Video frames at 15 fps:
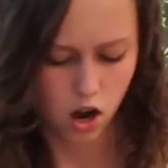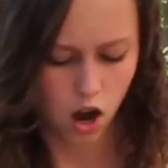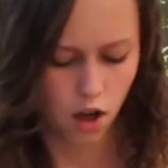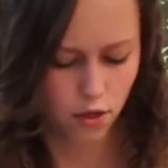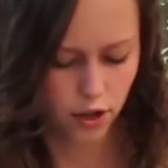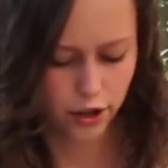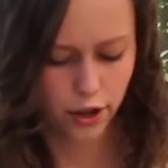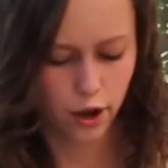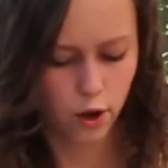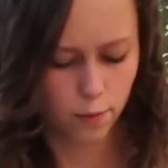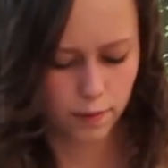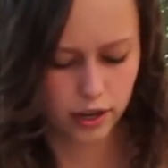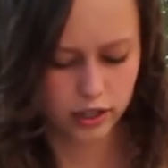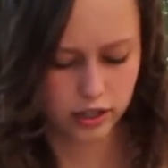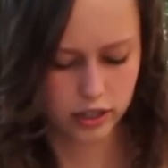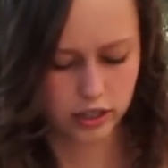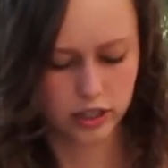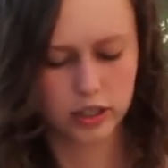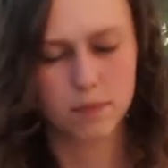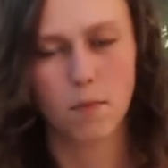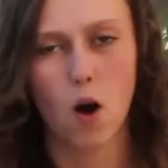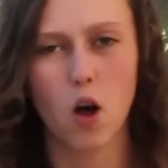on the go because it's a
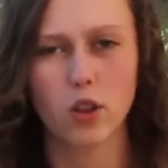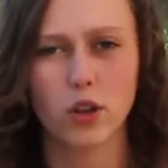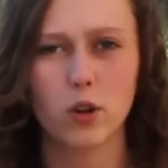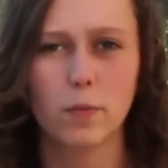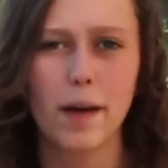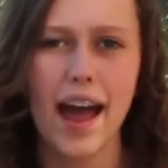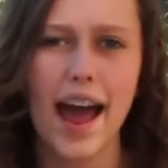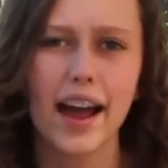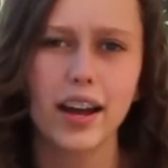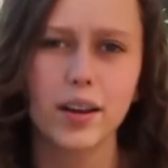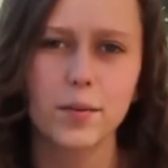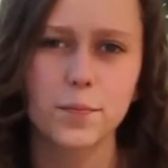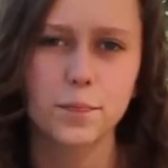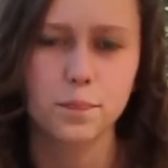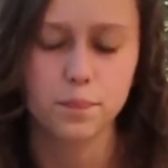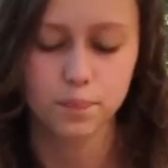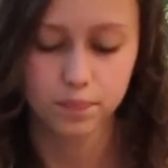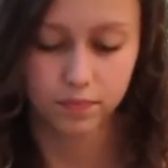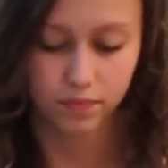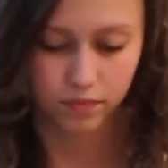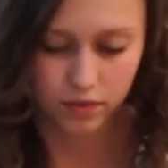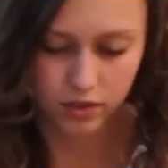small little pack.
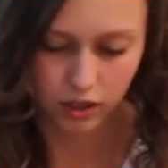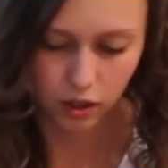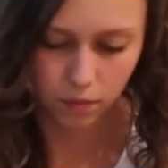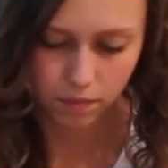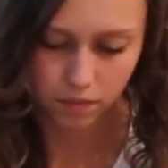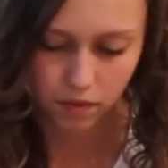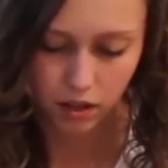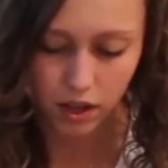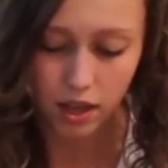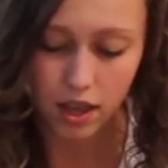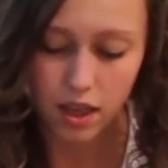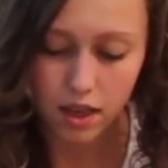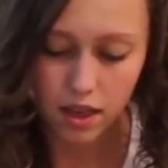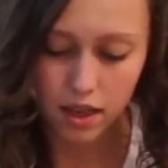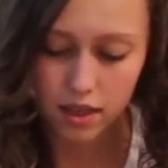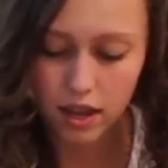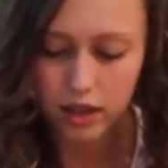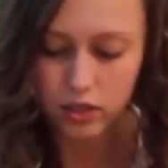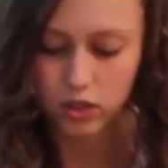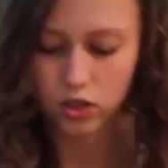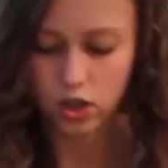So that's